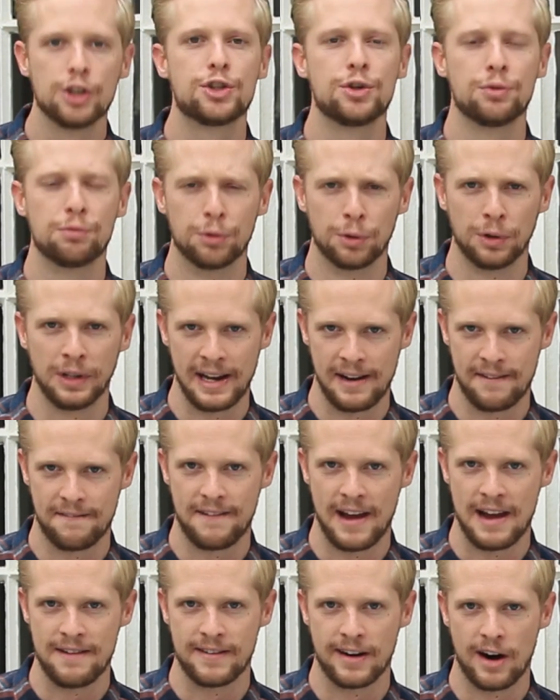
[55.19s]
to rule in
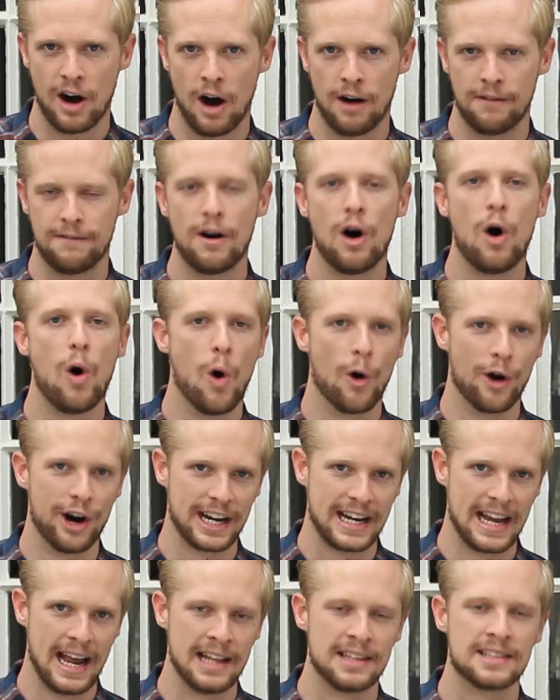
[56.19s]
favor of or
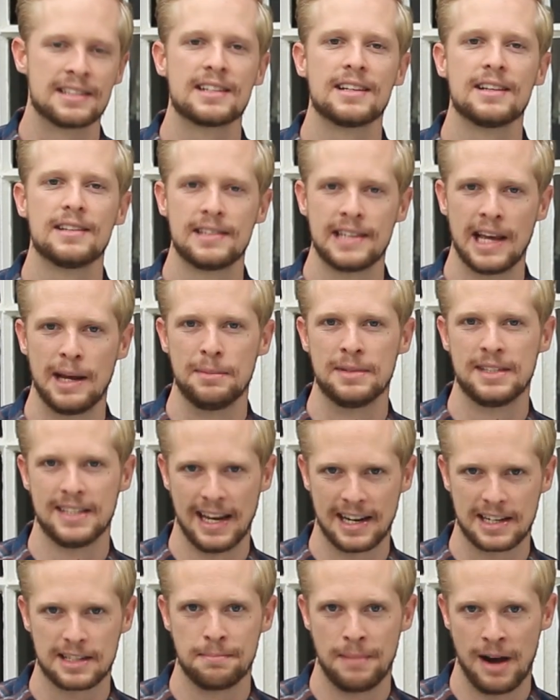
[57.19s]
against
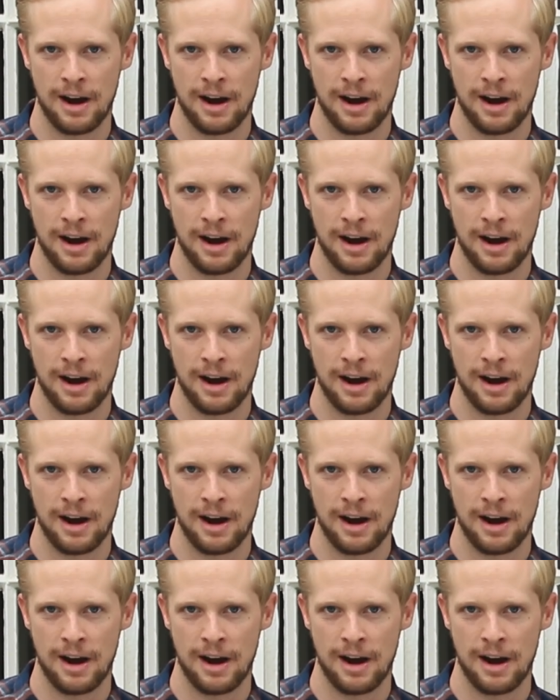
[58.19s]
same-sex